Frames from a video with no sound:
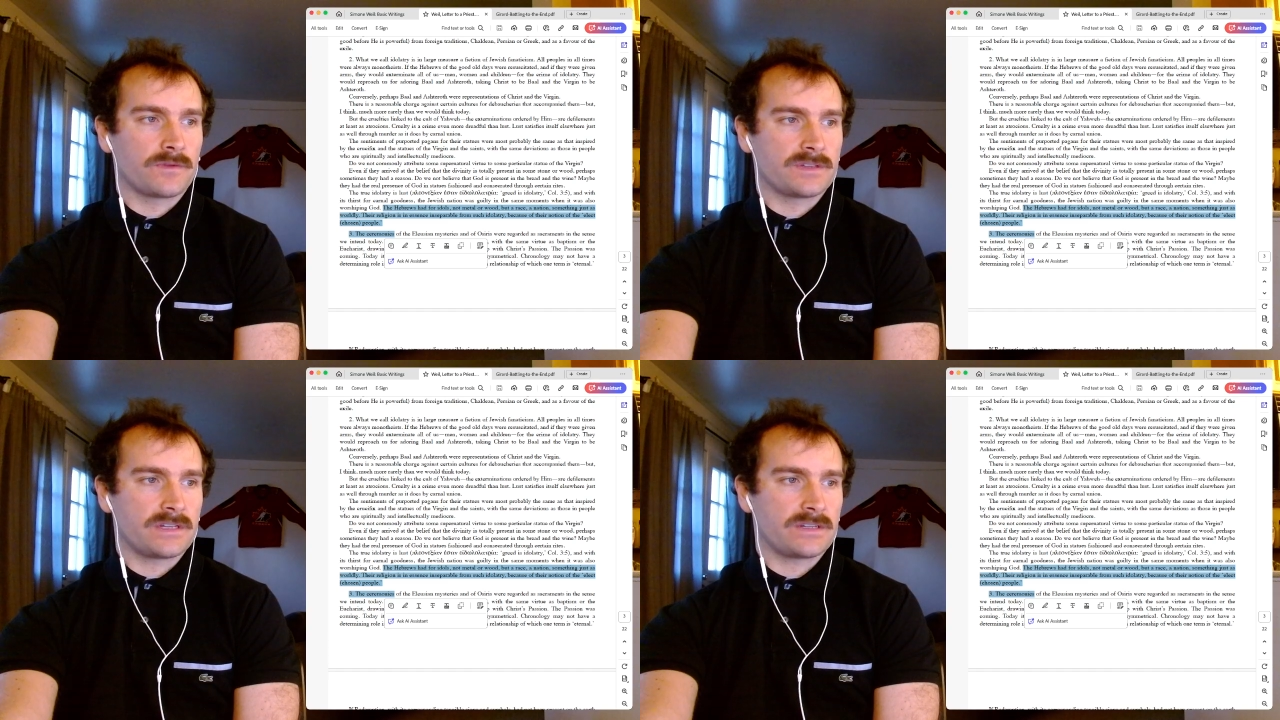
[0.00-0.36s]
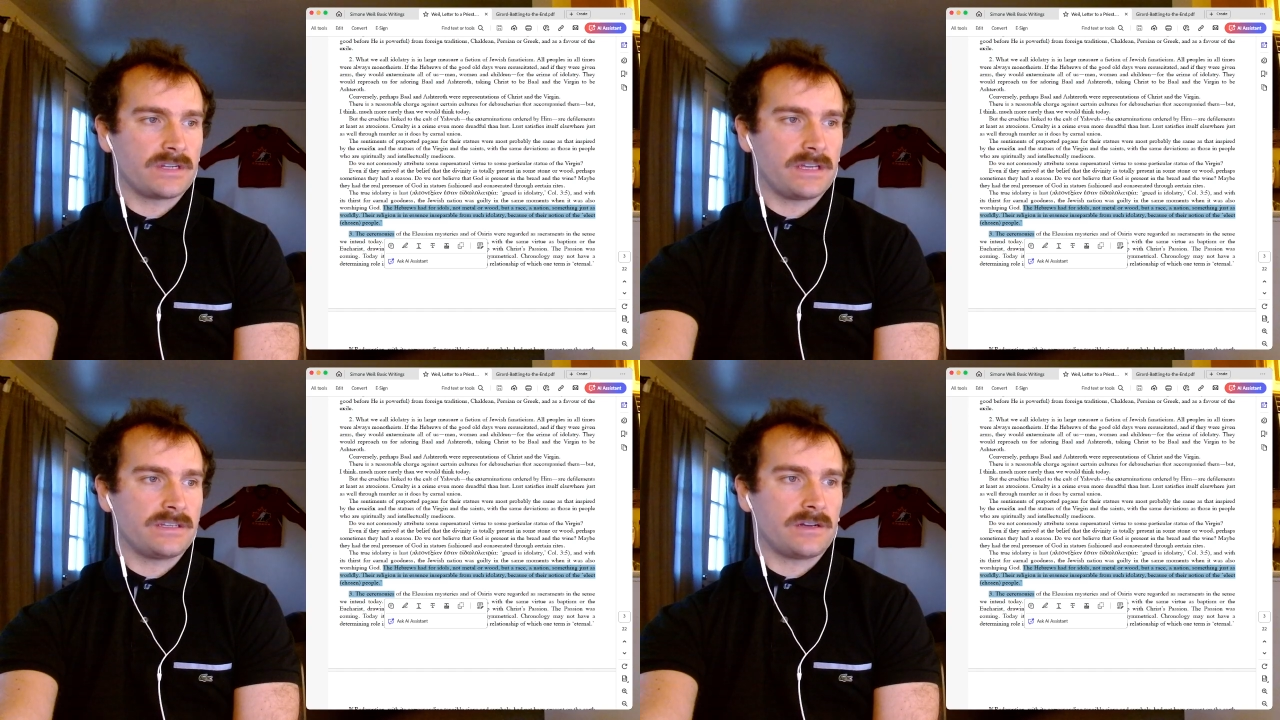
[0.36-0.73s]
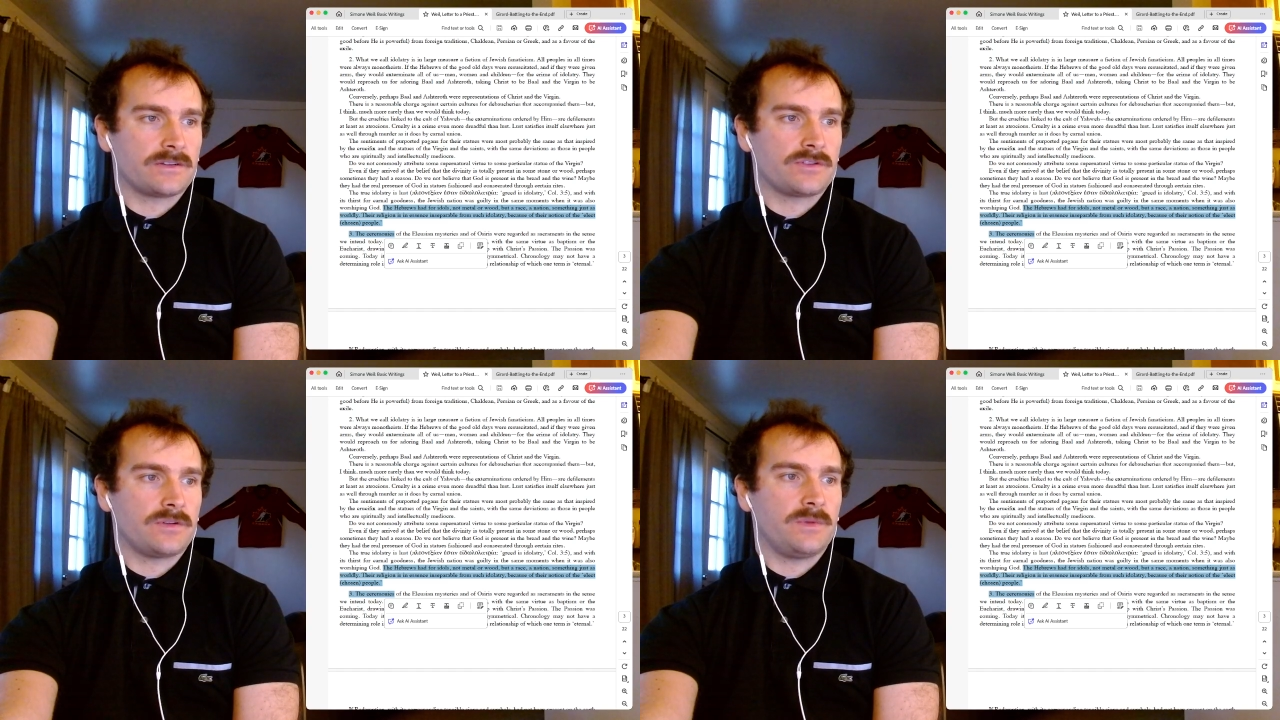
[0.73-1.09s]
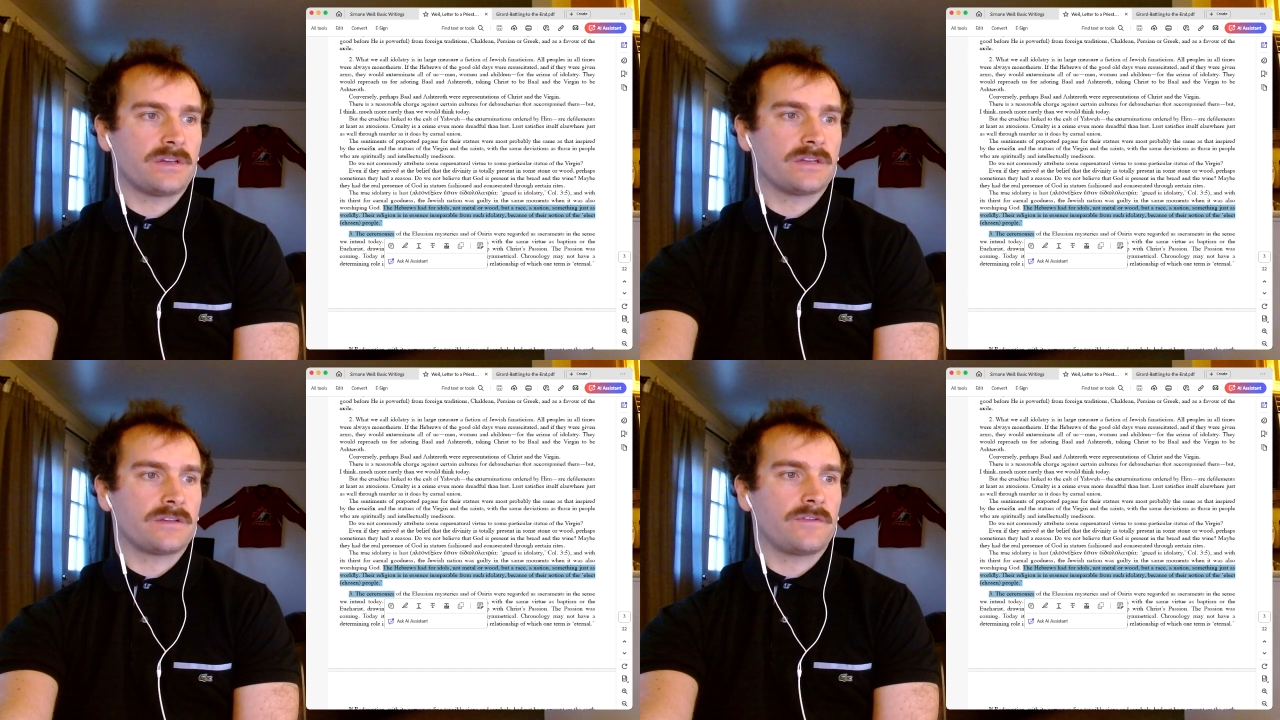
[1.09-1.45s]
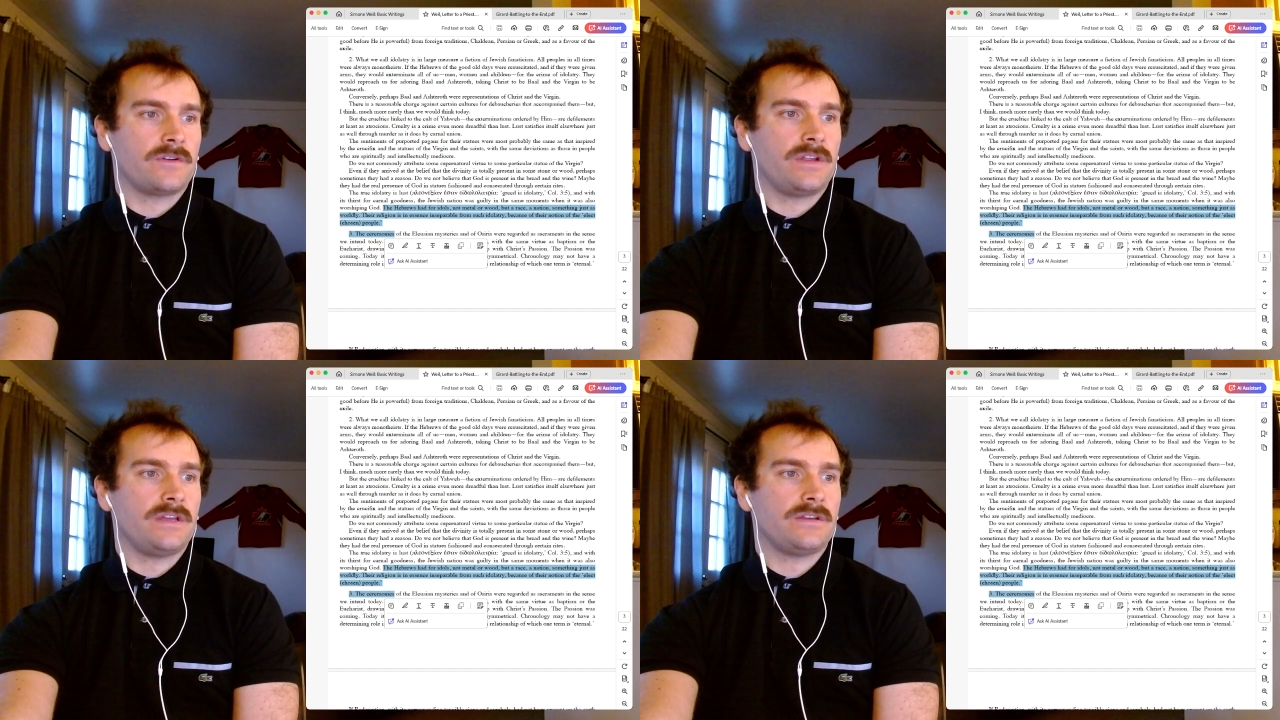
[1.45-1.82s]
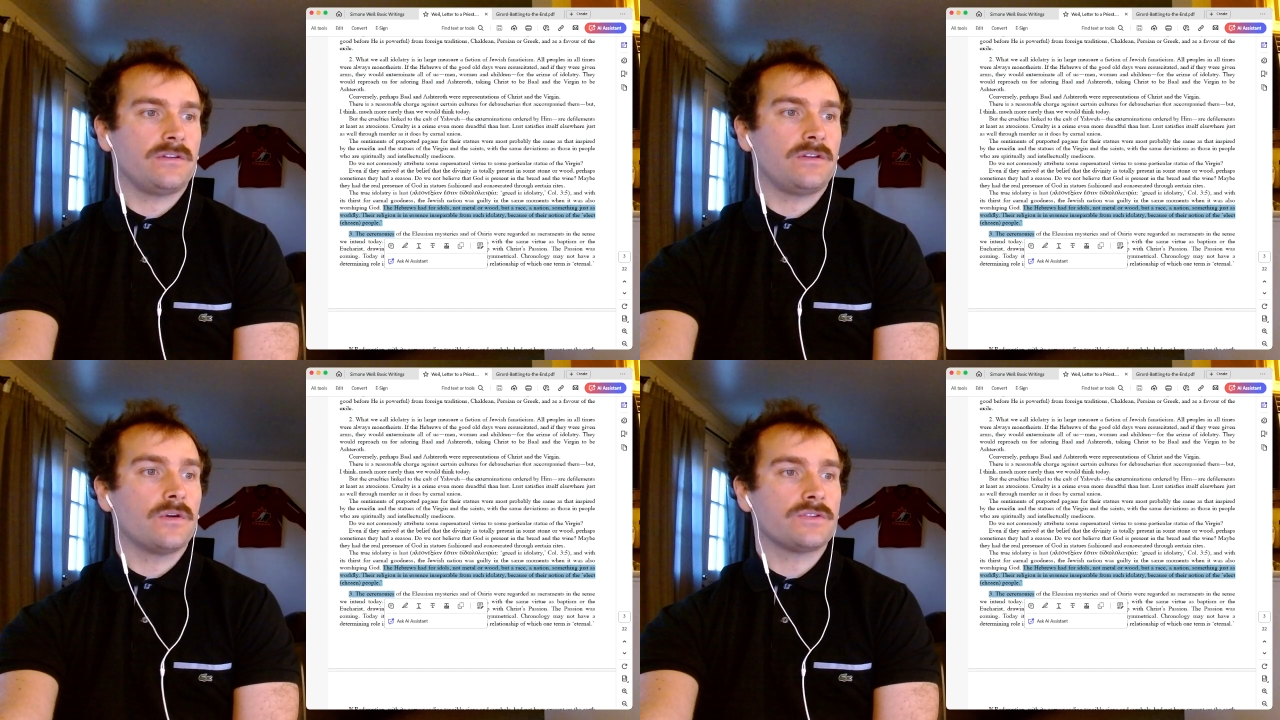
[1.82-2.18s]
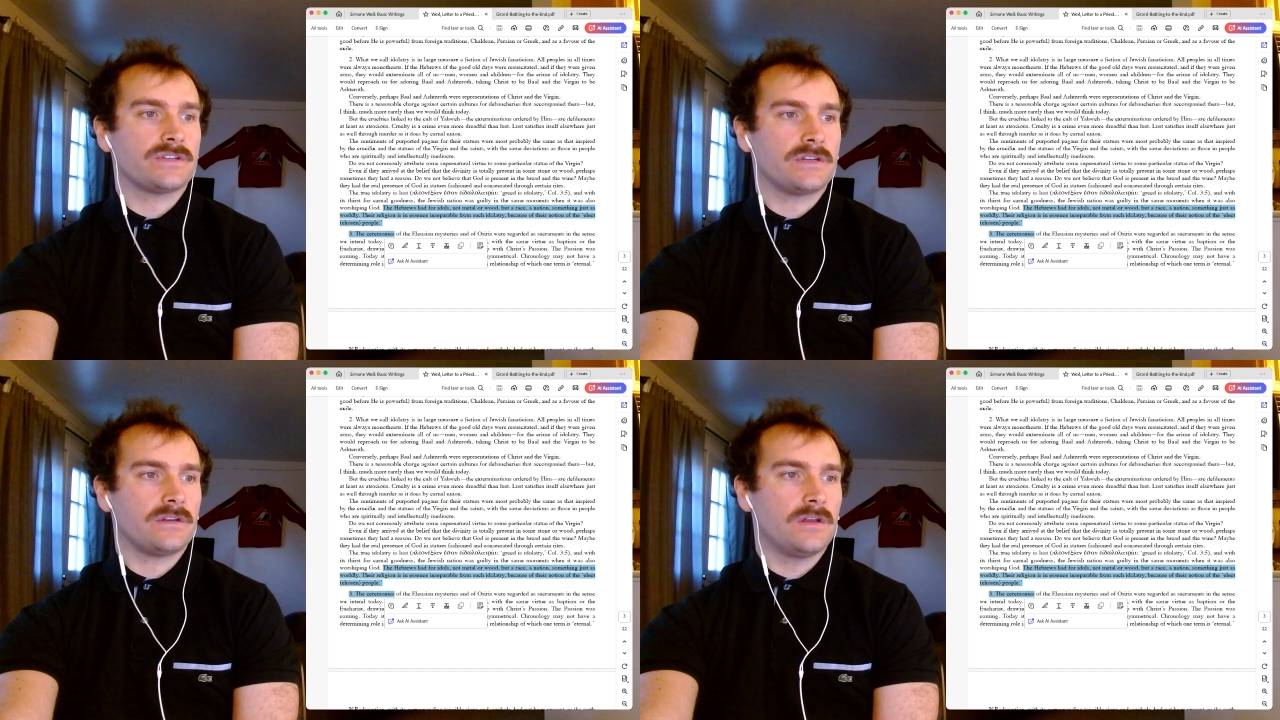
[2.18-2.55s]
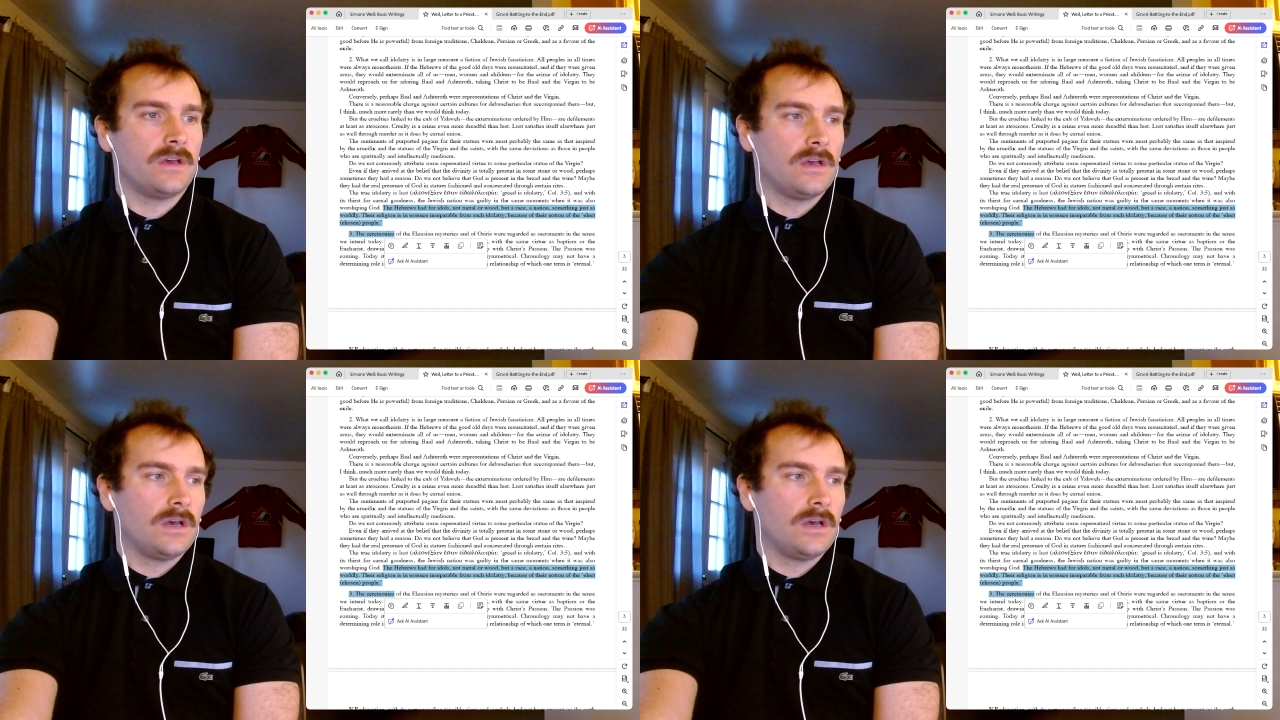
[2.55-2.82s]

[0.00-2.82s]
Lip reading: from such an idolatry because of their notion